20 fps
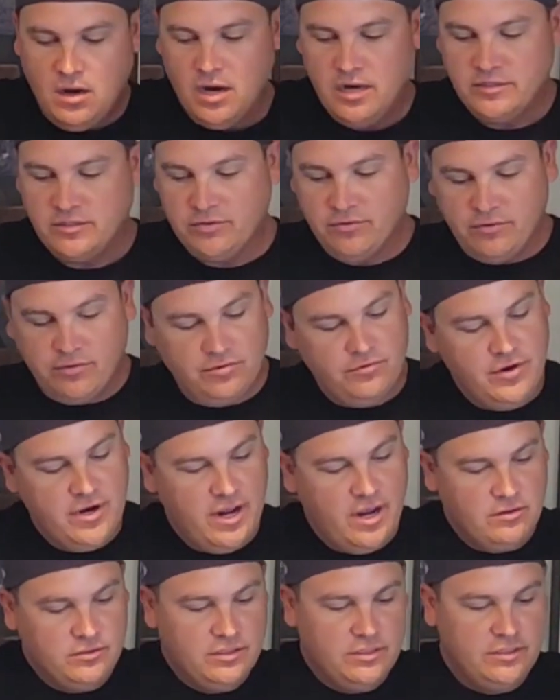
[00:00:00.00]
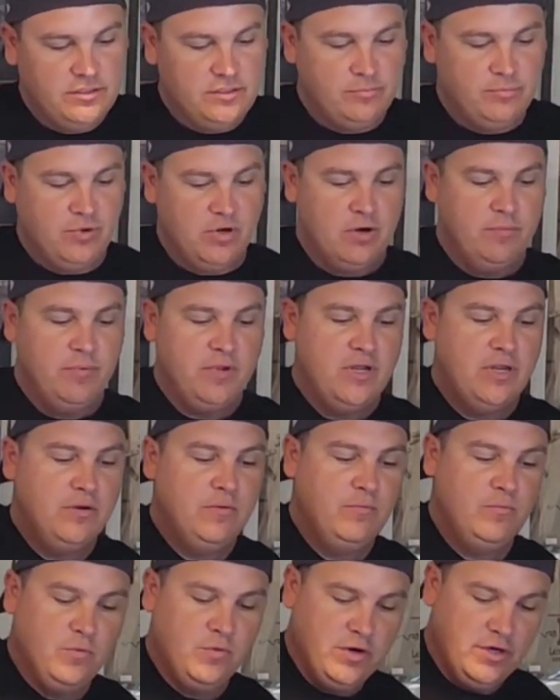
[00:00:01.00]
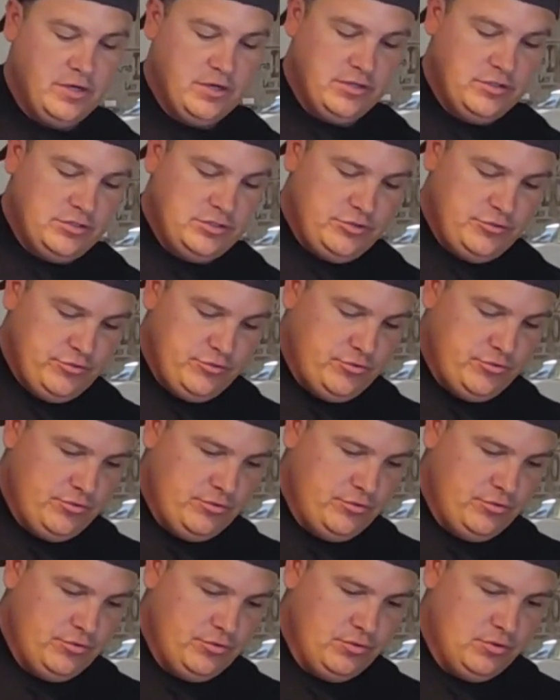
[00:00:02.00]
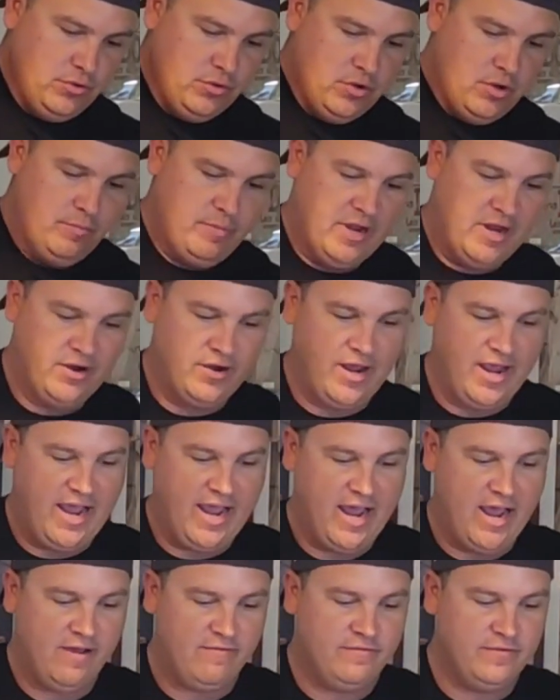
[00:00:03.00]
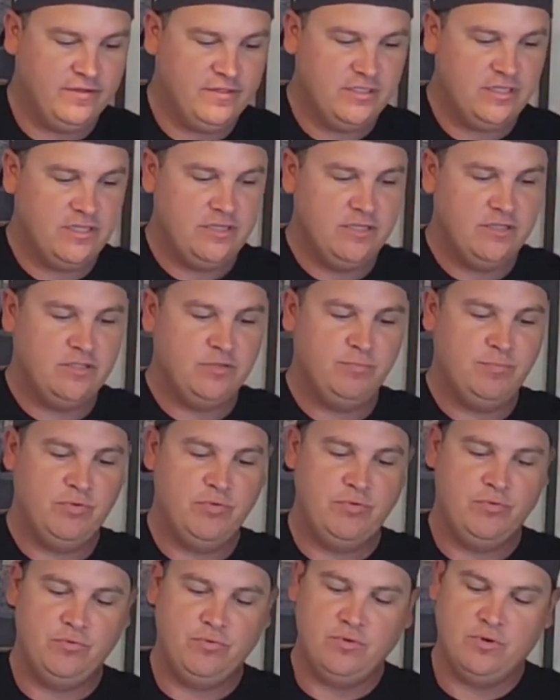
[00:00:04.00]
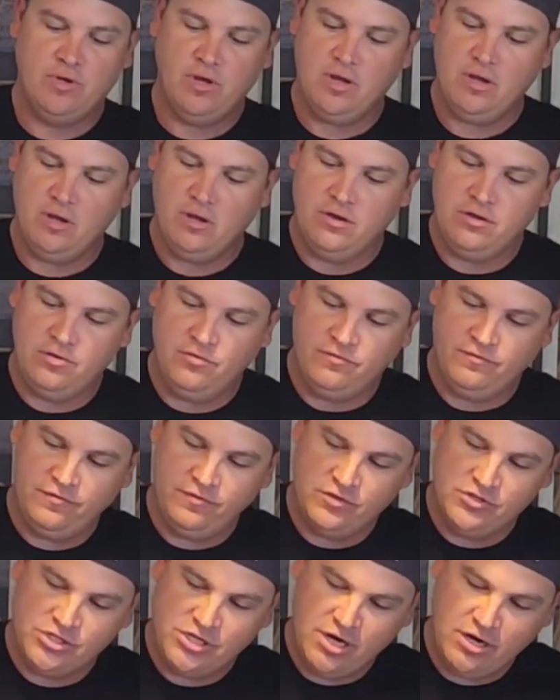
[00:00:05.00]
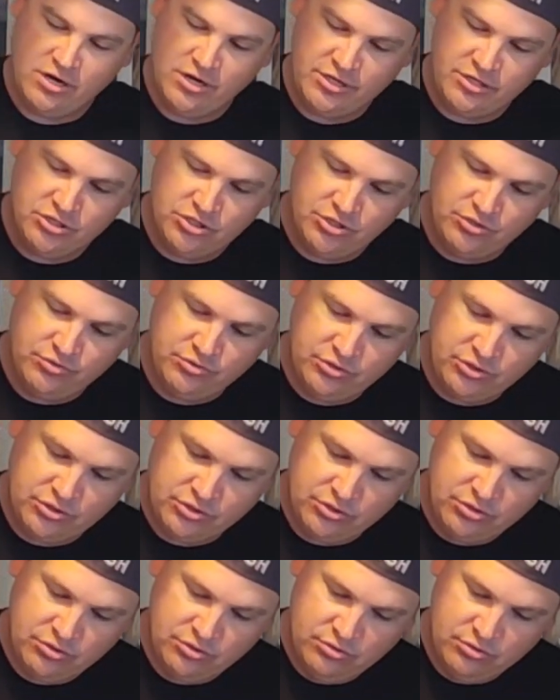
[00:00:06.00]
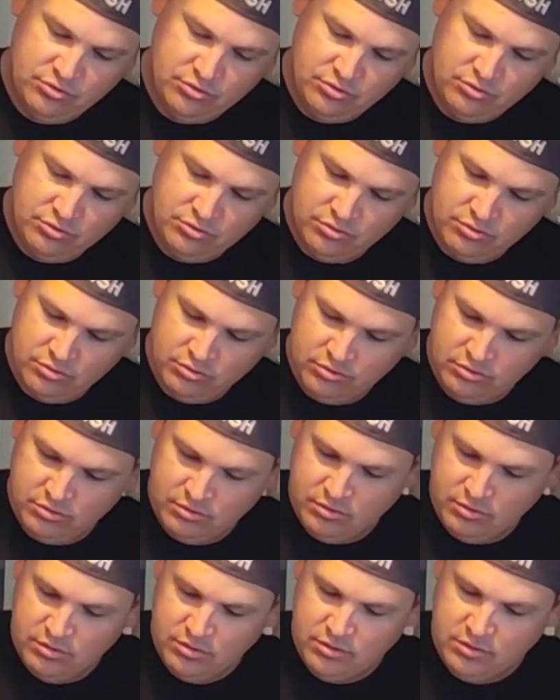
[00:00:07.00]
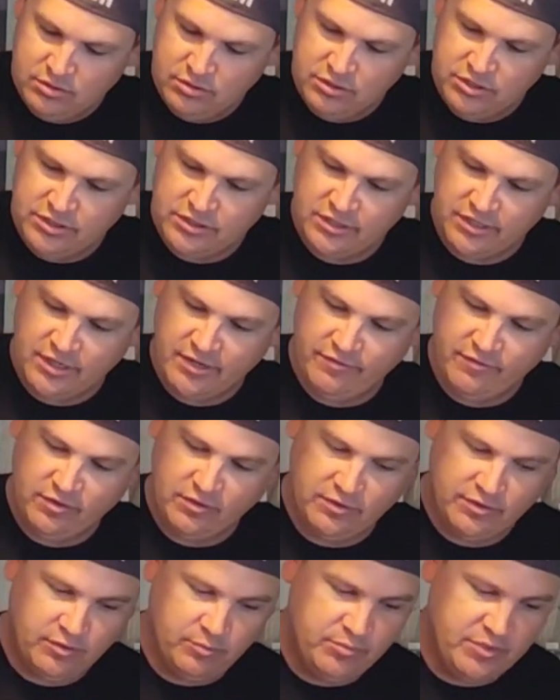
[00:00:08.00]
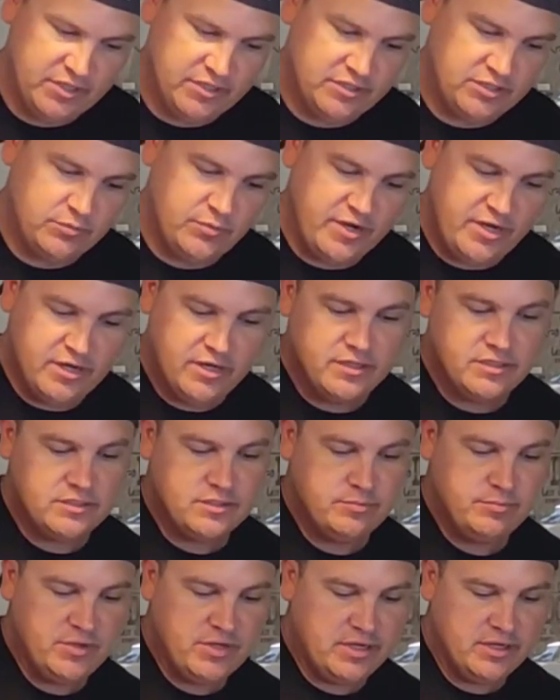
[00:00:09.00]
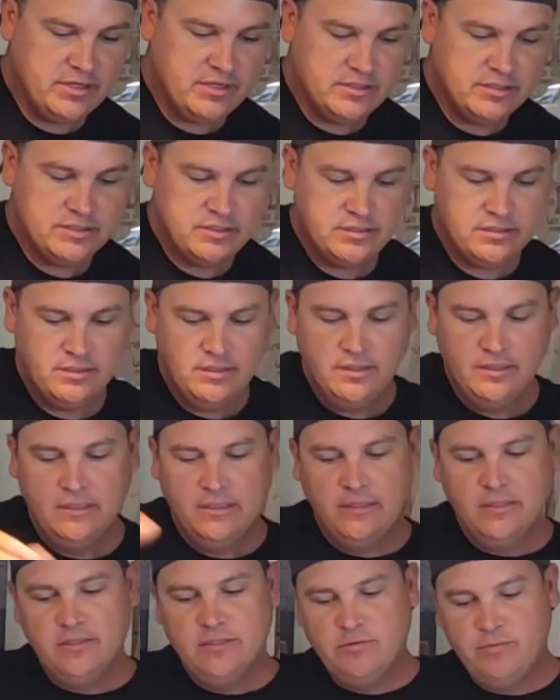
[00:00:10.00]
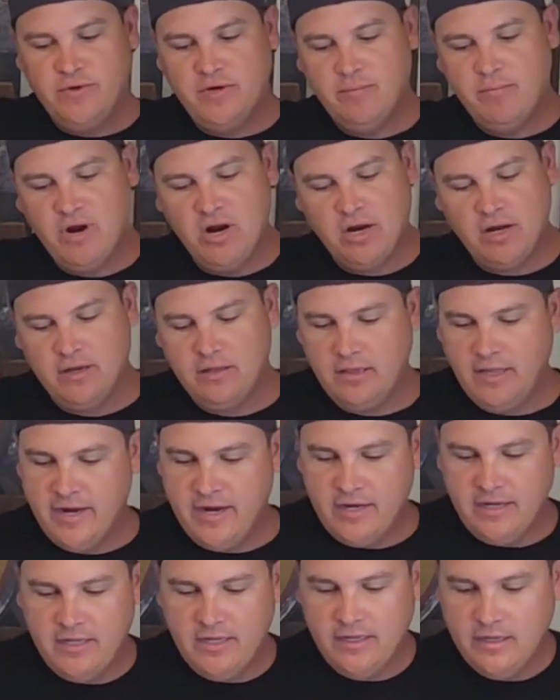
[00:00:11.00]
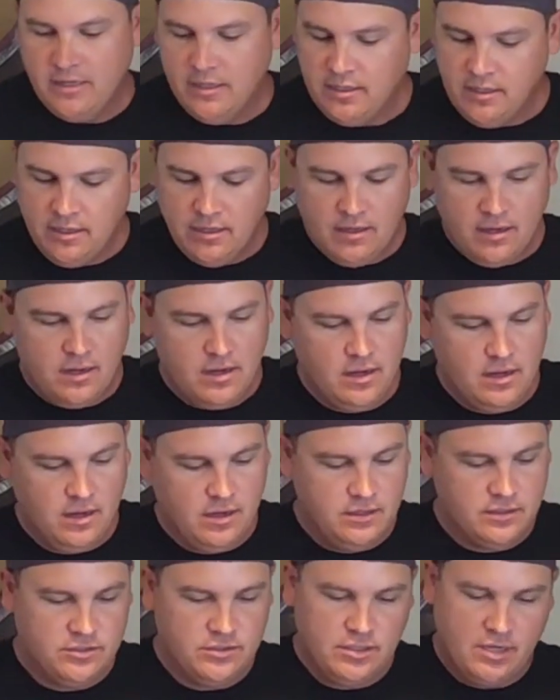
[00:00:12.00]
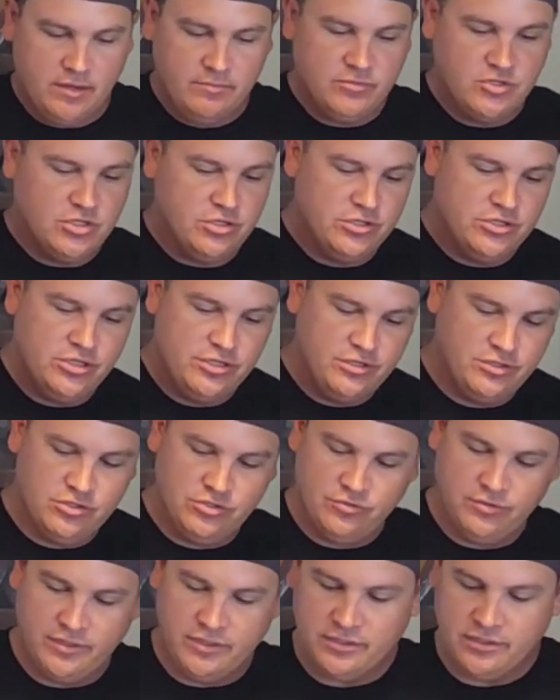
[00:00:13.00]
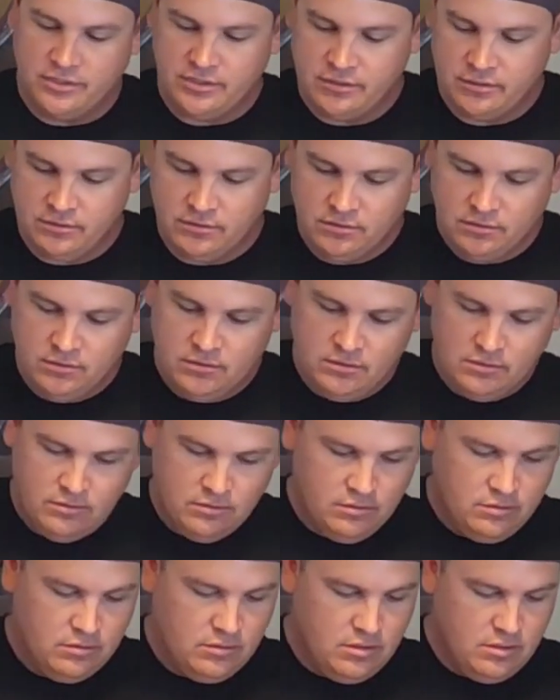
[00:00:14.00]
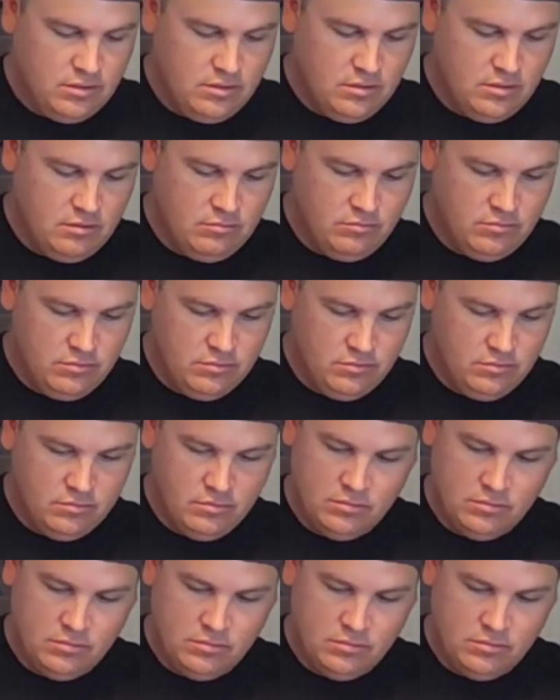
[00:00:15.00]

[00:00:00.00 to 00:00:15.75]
All right, so three ounces of bourbon. We're gonna do about a half a teaspoon of cherry juice, just to give it a little bit of sweetness because sweet American lady, uh, I'm sure she enjoys um,